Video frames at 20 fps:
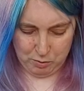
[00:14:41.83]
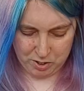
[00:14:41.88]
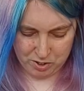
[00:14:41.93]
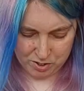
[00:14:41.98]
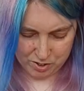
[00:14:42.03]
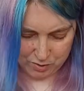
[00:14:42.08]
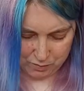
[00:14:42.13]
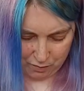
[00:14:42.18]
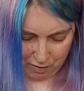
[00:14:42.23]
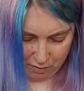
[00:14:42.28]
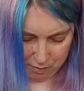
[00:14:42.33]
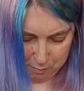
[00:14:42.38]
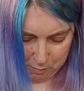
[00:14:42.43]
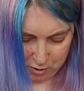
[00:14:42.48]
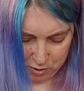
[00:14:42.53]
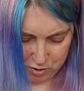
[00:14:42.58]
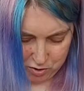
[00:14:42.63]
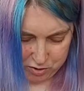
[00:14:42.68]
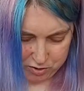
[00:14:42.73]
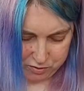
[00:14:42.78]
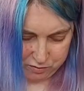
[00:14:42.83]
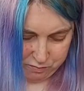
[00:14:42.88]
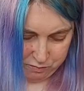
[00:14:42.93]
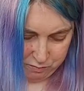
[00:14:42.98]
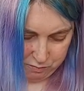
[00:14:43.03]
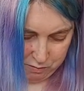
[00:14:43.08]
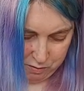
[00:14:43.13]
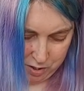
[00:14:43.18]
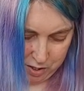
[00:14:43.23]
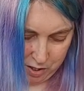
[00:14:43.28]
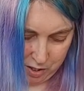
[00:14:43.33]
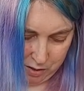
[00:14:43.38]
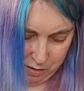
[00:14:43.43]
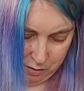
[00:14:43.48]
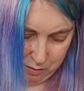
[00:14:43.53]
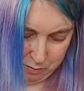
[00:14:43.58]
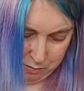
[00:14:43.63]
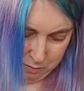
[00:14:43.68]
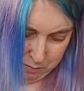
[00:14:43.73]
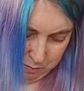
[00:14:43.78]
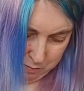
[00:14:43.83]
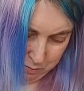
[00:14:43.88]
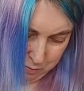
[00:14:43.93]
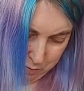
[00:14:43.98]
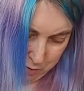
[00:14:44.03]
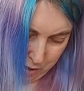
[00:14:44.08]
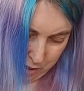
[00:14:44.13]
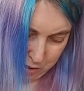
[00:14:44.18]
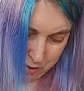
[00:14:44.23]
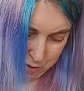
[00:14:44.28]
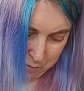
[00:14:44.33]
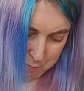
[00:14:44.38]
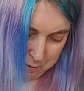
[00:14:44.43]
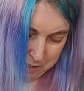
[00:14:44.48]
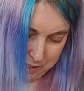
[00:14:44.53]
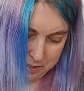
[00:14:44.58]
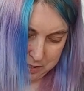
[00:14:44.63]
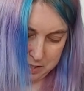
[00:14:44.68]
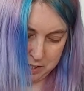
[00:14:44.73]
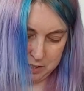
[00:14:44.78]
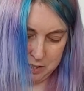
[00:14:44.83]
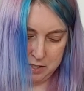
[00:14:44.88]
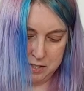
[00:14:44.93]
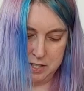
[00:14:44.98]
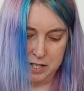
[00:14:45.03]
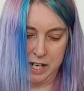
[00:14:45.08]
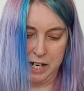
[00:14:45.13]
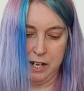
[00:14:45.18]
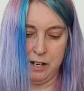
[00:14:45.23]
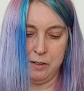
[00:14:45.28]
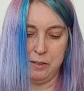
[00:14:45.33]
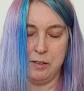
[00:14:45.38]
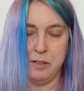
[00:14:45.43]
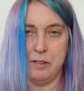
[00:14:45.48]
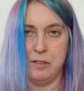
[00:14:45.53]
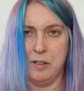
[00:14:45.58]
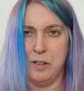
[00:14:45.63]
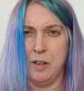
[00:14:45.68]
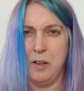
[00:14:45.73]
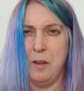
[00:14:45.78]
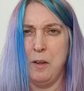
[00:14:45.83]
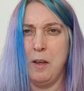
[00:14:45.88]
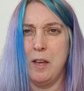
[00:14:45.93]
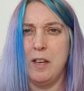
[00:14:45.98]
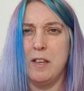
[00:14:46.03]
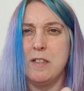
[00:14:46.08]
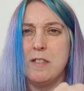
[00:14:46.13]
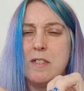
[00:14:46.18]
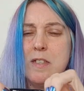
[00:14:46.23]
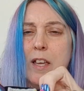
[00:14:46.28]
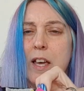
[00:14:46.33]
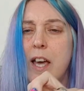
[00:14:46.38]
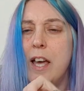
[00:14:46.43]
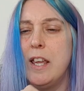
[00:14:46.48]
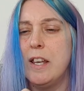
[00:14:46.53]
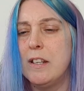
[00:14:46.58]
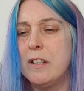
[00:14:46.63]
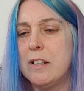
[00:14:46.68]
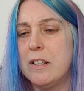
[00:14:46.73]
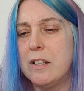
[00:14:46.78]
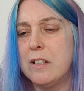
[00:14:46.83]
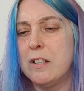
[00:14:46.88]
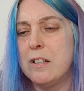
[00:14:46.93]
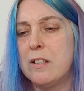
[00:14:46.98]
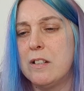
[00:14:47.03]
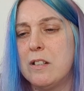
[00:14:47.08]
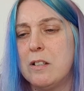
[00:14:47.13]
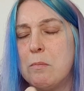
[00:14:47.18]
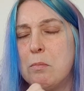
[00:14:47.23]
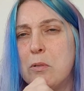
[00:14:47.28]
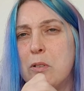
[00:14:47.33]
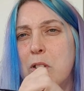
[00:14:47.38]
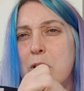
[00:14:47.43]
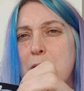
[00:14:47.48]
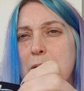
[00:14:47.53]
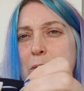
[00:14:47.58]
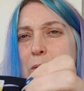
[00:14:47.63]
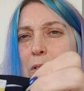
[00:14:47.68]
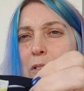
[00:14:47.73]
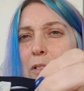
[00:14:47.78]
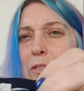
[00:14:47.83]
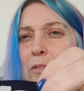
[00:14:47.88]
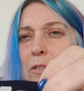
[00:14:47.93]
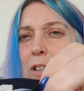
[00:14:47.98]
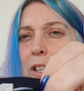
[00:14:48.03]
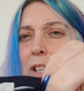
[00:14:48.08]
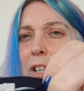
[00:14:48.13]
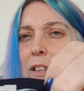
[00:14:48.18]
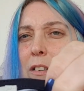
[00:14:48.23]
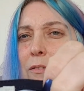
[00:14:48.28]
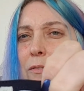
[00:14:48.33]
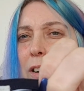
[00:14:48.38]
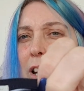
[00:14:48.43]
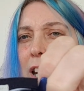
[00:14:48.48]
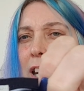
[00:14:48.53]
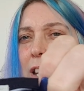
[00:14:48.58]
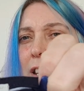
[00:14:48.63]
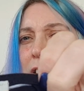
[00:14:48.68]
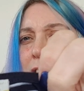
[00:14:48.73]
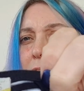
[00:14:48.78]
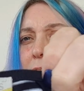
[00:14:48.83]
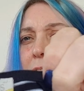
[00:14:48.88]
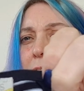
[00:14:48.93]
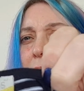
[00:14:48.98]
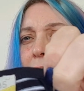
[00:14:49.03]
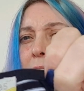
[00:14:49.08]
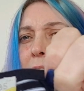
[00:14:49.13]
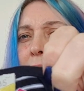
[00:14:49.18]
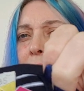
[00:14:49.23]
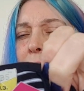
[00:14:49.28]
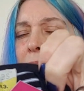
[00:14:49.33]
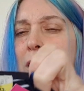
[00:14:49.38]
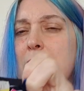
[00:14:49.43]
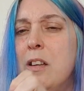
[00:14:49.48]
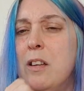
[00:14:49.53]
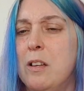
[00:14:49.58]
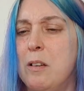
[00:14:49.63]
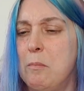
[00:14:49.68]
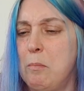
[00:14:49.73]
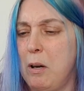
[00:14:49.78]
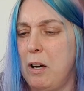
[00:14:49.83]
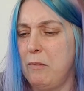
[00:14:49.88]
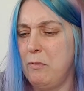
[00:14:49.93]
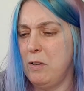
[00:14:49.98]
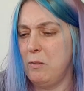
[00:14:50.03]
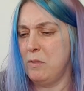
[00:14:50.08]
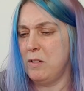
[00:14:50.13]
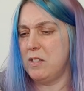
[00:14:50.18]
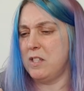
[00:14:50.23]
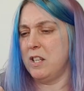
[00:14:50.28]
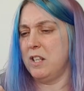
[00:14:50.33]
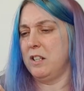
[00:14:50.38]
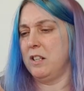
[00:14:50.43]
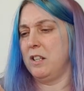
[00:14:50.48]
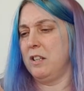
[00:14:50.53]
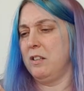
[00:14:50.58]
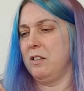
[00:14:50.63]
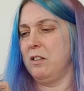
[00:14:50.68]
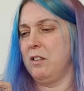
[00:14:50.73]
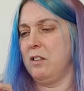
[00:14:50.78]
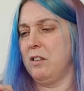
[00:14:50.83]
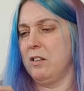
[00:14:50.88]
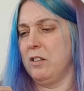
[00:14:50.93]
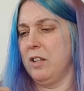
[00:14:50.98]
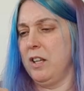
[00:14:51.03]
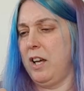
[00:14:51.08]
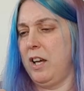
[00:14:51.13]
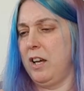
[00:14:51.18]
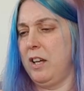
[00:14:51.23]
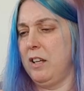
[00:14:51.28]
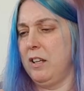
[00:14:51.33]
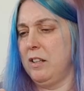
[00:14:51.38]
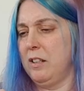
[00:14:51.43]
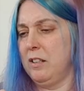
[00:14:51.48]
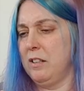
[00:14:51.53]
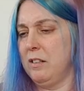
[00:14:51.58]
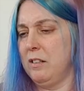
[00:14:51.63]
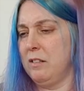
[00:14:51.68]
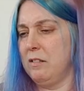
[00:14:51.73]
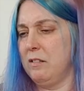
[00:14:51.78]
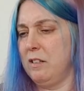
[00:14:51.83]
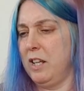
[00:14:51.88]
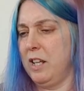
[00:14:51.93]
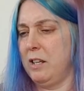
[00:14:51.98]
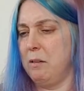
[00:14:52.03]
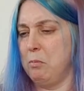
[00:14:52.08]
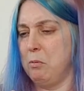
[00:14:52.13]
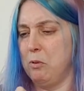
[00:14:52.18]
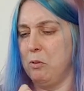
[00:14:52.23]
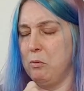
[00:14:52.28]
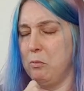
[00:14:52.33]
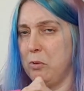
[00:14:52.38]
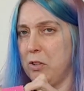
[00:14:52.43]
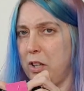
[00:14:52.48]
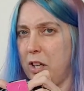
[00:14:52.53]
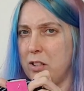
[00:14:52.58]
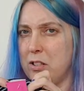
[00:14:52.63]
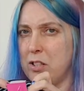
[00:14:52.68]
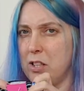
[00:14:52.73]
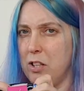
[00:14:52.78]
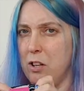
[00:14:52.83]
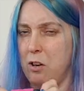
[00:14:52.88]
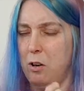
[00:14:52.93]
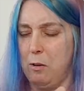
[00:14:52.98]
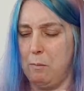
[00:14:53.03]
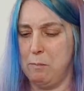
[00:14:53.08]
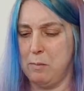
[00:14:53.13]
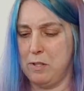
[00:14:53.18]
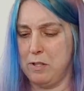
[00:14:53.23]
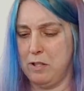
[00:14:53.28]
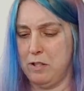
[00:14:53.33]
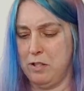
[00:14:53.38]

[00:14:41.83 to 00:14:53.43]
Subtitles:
which is very much, you know, I should be listing this now. It's the NW3 range, but I've never seen it on that label with actually Hobbs